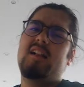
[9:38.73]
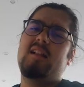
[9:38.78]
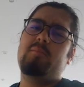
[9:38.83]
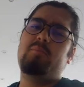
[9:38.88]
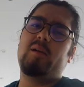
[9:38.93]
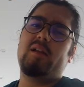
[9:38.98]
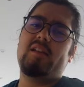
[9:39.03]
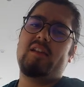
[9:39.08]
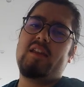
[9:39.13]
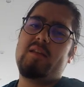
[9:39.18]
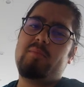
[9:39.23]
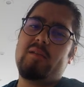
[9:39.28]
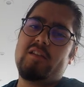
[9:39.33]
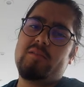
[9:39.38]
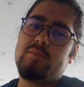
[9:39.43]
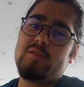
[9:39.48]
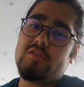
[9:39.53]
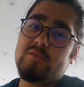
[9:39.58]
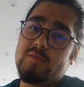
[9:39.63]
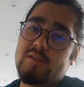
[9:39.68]
But he plays
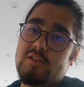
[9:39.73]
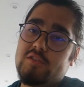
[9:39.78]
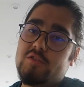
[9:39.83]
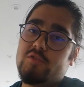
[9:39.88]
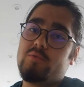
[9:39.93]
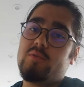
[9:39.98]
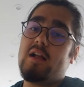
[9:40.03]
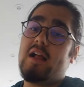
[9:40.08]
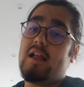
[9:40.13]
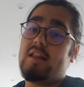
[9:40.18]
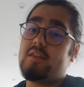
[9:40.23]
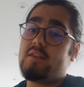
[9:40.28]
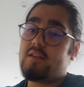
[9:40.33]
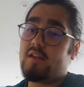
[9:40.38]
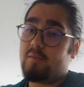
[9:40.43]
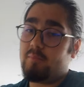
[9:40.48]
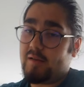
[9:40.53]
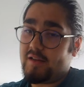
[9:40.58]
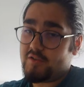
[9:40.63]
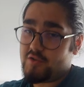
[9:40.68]
bishop c2, and
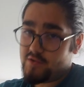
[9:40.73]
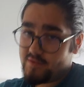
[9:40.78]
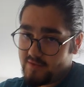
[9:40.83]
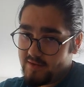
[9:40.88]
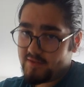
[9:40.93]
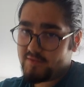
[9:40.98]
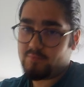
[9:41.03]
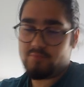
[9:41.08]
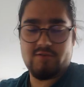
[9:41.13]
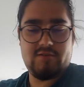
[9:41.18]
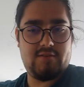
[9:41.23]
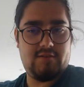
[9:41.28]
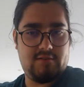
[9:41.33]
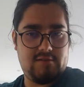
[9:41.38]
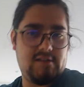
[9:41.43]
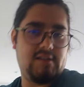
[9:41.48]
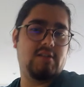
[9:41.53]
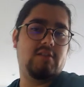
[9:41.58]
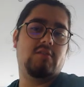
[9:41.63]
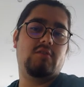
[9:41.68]
I played b6, which is
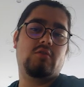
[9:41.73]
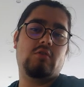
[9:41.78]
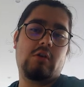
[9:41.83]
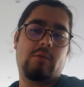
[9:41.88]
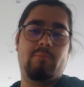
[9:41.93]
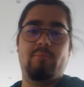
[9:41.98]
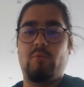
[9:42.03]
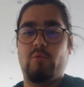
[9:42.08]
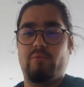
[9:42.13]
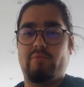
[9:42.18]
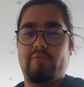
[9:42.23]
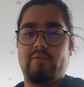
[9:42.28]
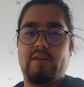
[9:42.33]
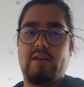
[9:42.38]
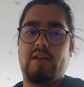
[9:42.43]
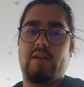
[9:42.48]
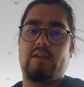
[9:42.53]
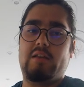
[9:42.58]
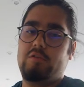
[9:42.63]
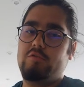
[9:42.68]
indeed a top move
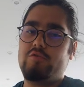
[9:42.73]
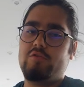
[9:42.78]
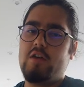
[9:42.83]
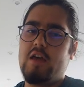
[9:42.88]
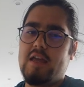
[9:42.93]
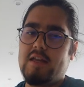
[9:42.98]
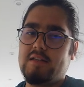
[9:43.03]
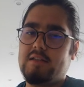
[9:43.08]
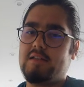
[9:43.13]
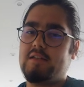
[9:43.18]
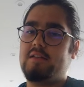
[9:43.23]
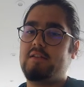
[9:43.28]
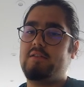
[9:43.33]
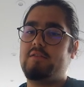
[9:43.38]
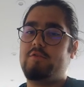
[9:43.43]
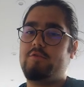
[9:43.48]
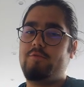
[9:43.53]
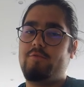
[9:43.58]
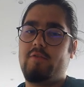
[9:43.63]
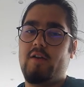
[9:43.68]
here, trying to
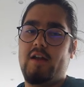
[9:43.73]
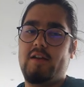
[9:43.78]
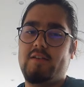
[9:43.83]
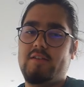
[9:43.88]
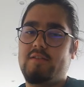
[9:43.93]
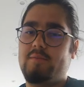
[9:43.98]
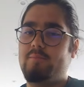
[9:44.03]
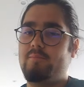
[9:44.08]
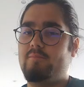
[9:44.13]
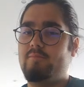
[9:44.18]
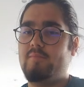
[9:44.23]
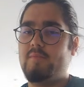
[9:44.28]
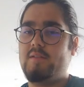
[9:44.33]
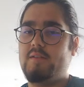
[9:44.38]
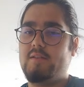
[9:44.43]
find some